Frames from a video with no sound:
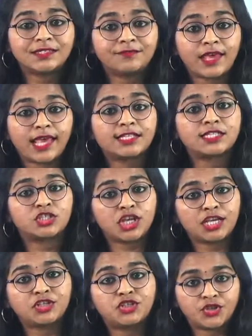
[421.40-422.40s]
phase
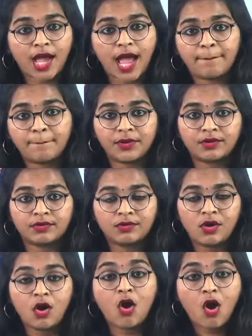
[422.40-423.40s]
change to happen,
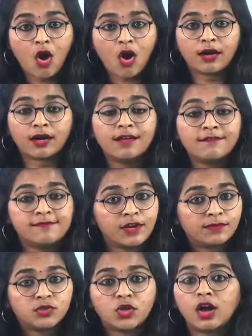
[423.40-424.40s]
or from
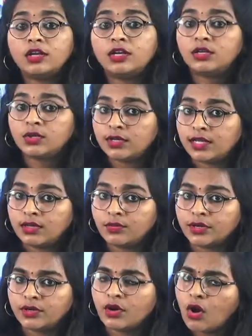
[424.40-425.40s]
solid to
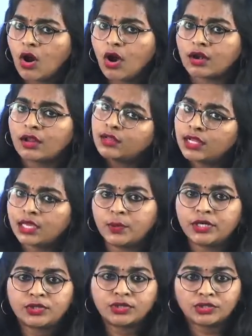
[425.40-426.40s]
liquid or
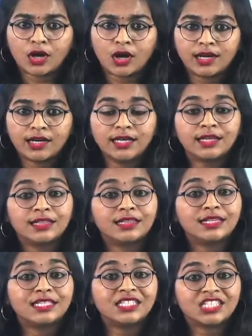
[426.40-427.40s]
liquid to solid,
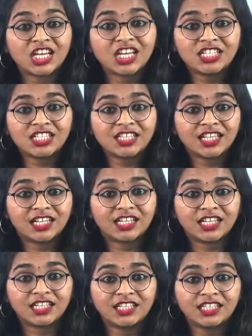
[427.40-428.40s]
this change in their
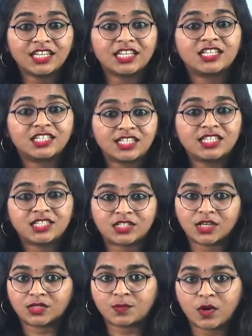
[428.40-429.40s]
kinetic energy is
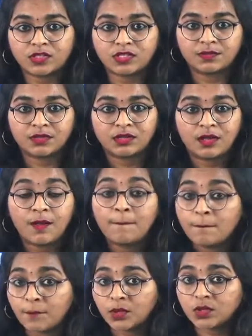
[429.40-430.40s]
responsible,
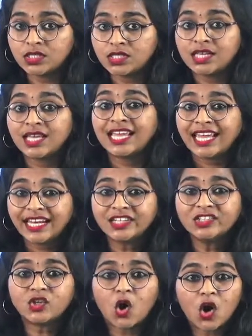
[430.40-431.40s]
because it
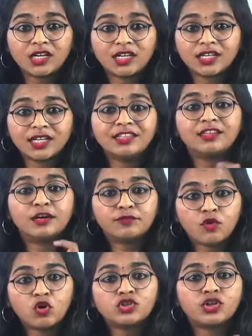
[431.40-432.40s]
is altering the
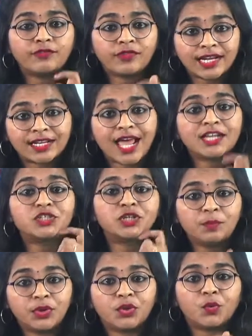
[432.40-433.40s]
force of attraction
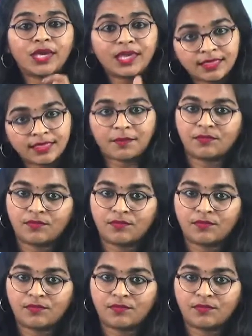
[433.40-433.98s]
between them.